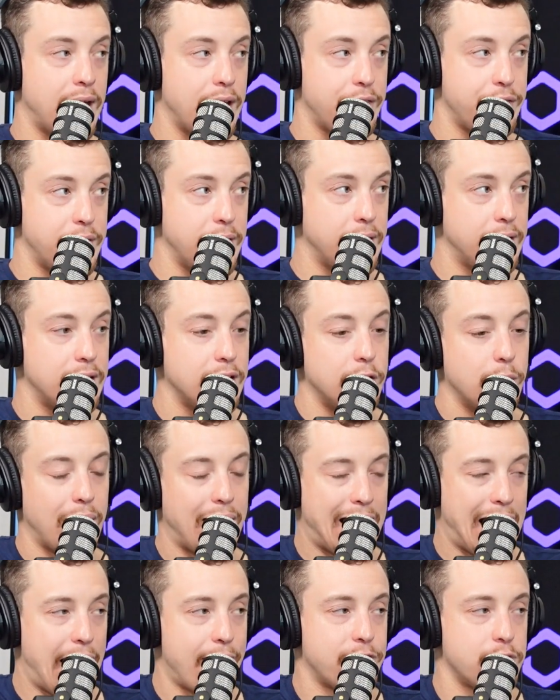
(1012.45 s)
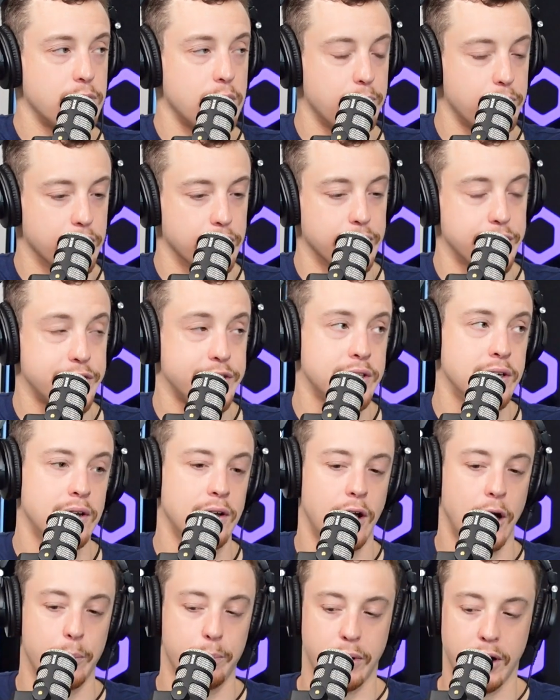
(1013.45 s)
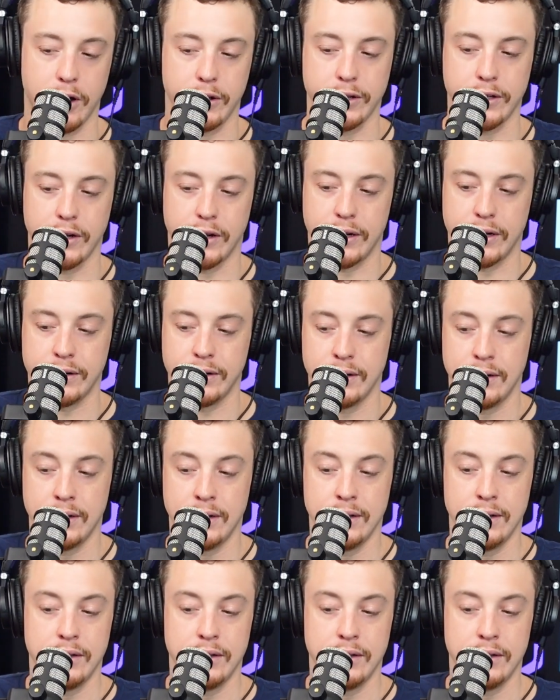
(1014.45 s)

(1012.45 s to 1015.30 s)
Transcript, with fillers: I think you have to be bullish on Polygon.